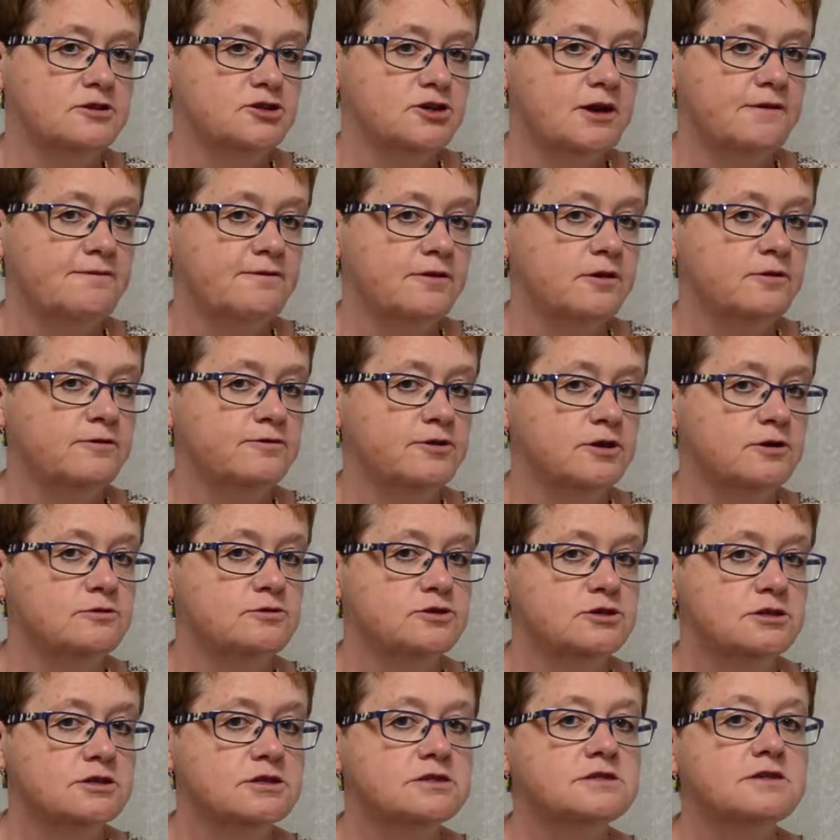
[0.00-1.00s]
Sheffield
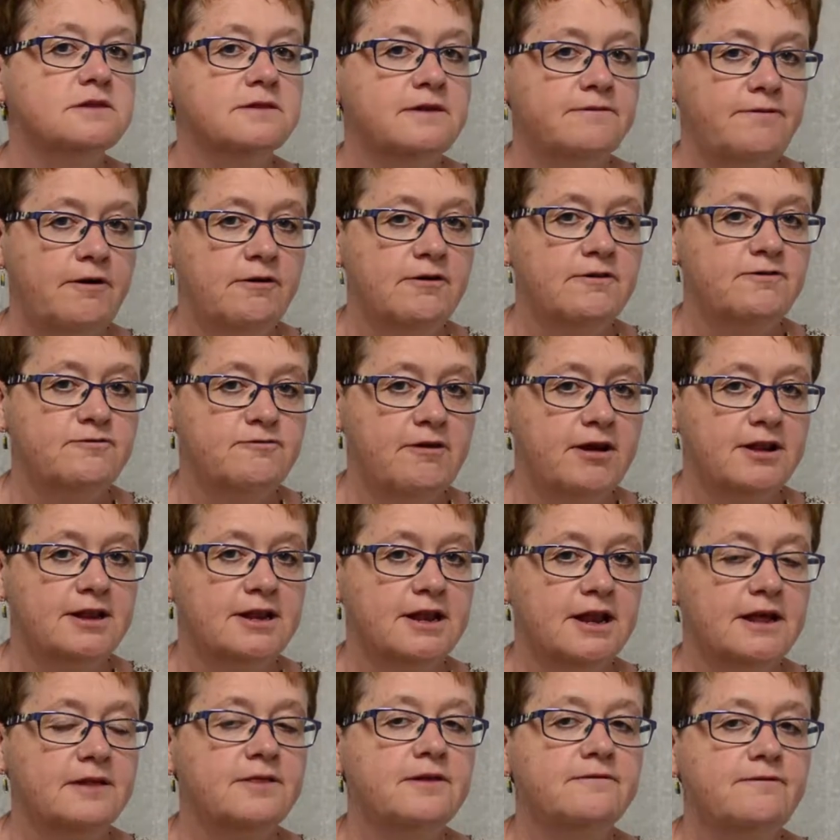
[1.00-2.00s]
Futures, they're very
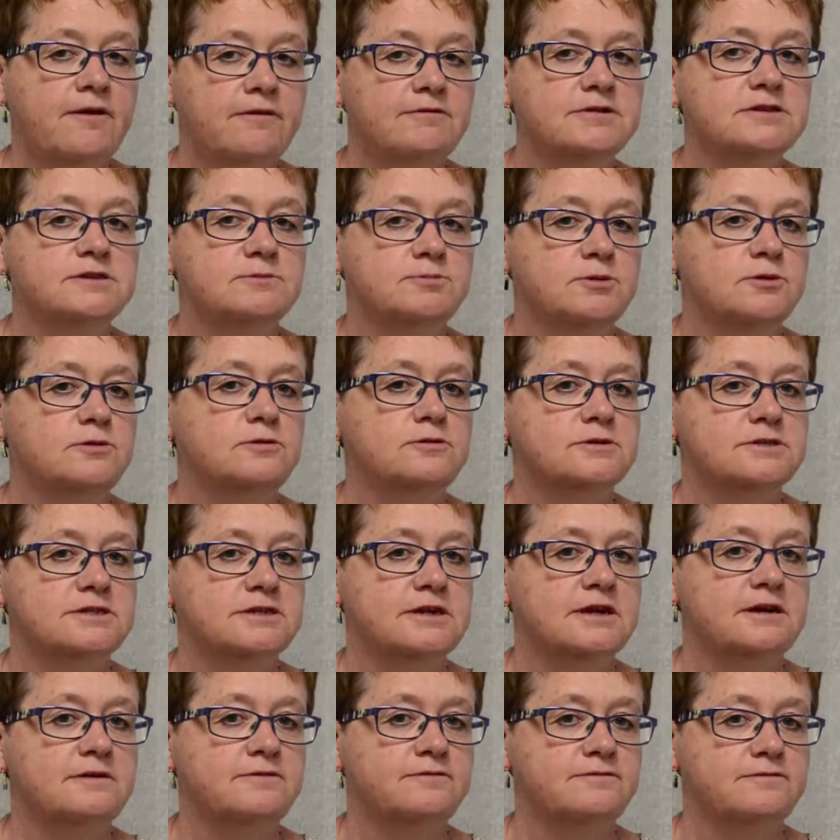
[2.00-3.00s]
friendly, they're very
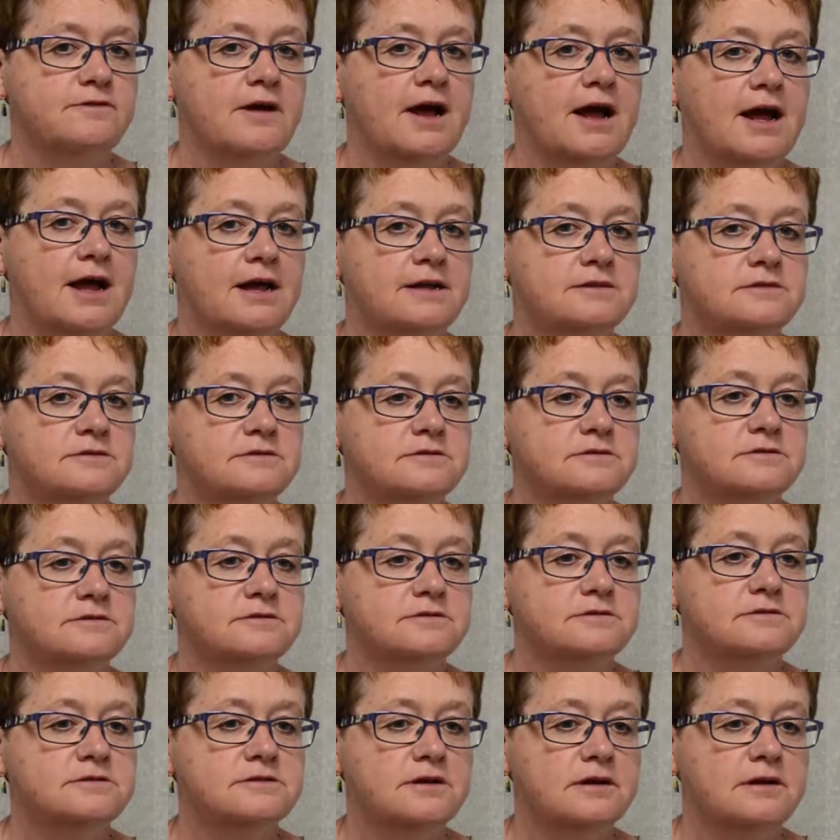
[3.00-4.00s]
supportive,
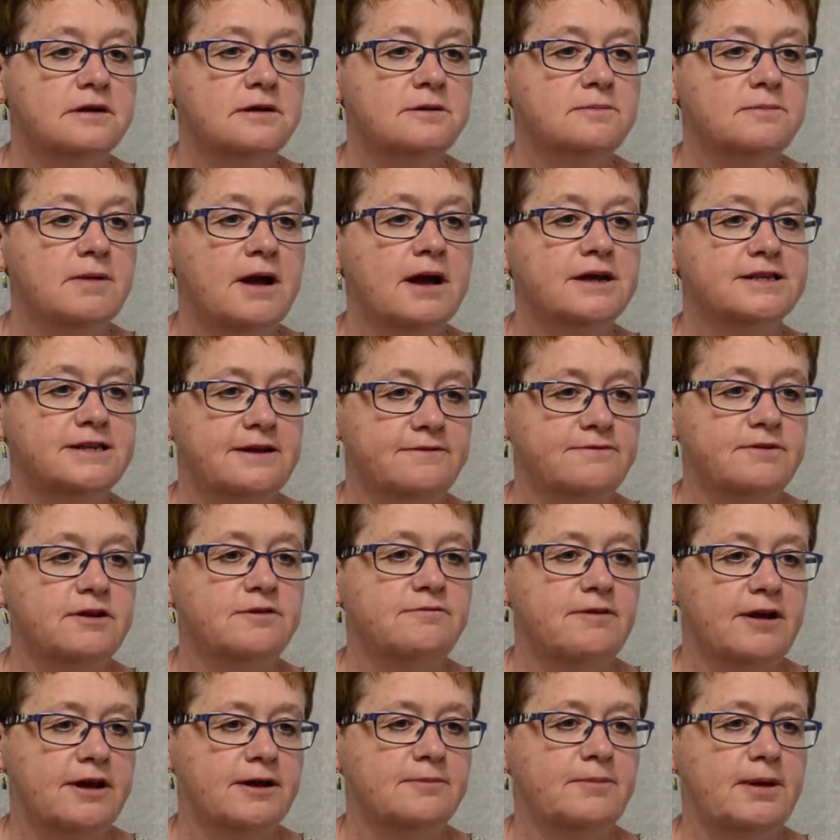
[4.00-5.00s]
and um, I definitely
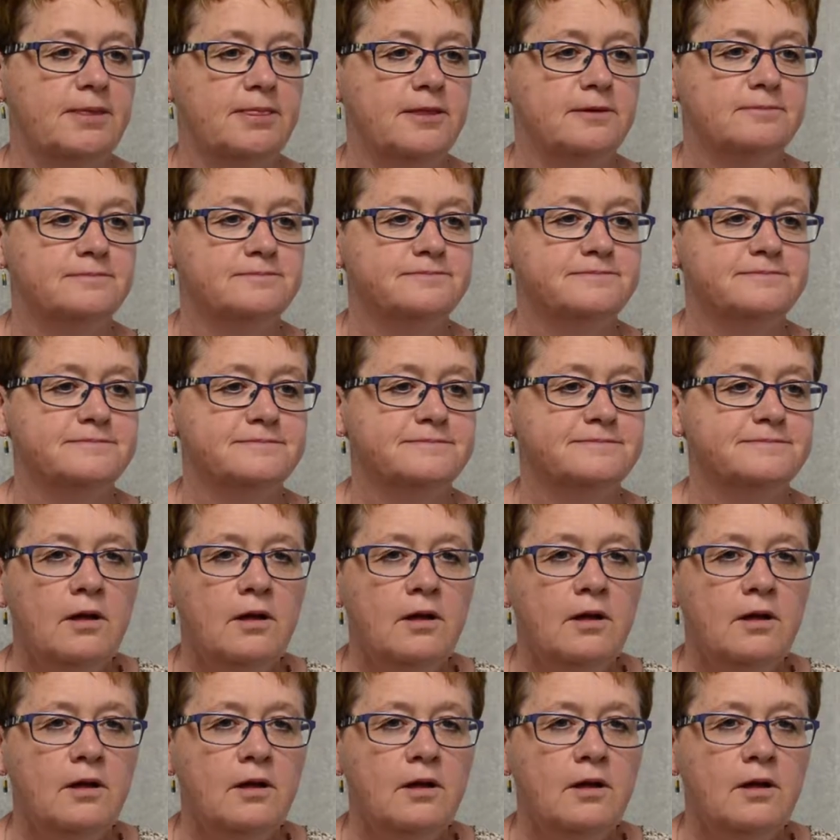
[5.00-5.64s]
recommend them.